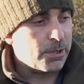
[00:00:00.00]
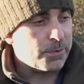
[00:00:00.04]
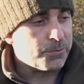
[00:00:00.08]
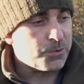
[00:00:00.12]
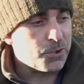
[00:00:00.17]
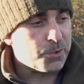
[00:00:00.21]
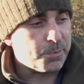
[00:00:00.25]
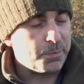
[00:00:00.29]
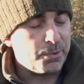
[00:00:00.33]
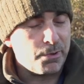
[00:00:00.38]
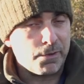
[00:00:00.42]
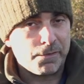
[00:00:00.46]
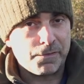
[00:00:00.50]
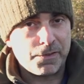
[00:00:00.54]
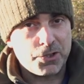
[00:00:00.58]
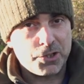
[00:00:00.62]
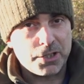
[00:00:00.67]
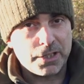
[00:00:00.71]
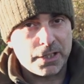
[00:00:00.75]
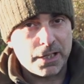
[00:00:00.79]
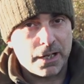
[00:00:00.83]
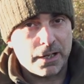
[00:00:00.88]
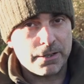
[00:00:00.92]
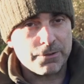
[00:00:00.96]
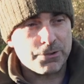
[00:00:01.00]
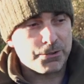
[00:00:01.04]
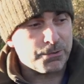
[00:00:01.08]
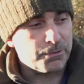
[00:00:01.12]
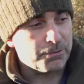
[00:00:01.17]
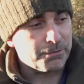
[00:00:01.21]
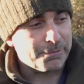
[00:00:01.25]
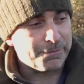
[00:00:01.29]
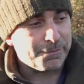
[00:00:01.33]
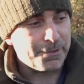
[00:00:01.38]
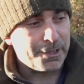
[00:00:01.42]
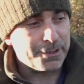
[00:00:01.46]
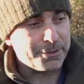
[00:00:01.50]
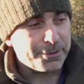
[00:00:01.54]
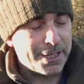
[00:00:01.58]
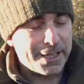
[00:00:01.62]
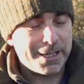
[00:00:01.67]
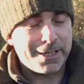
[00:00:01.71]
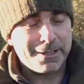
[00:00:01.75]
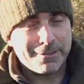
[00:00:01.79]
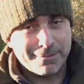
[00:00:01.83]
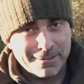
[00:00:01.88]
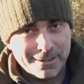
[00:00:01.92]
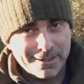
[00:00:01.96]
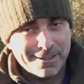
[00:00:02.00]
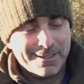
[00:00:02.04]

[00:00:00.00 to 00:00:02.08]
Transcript: I've just put a fishing coaster on the front there